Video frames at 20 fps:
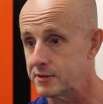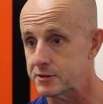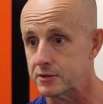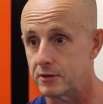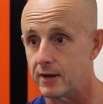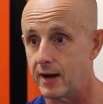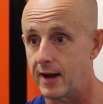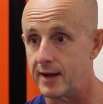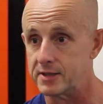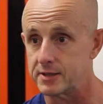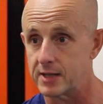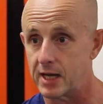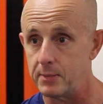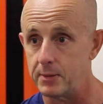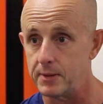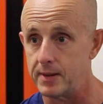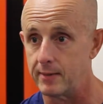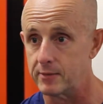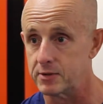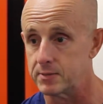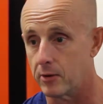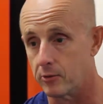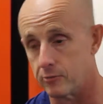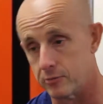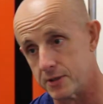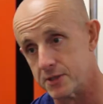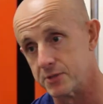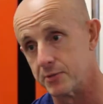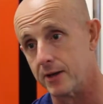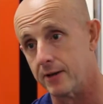so I had to keep it down to about
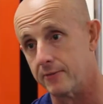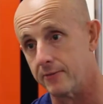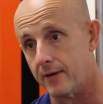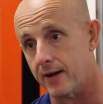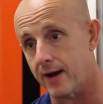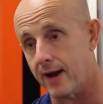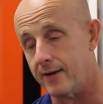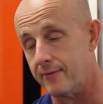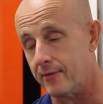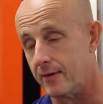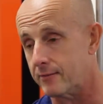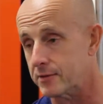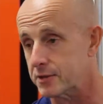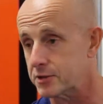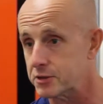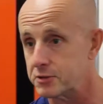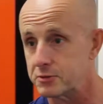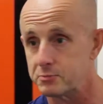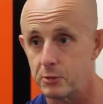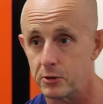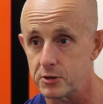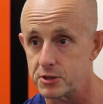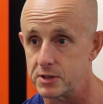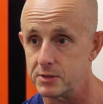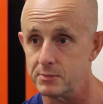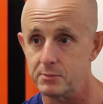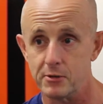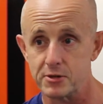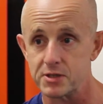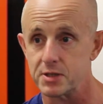125, but I was just
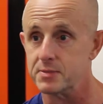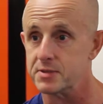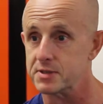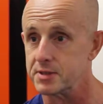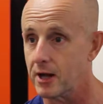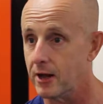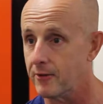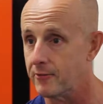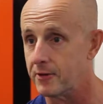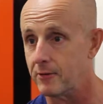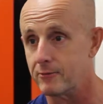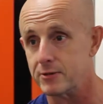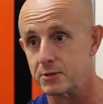pushing myself, and